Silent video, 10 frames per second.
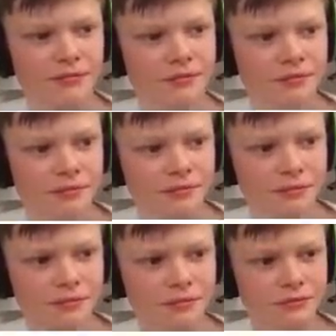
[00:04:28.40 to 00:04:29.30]

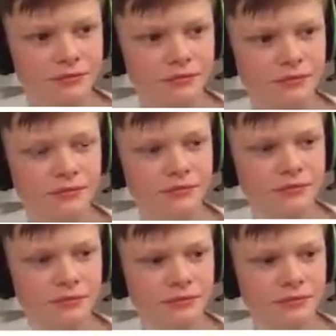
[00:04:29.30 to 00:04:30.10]
(silence)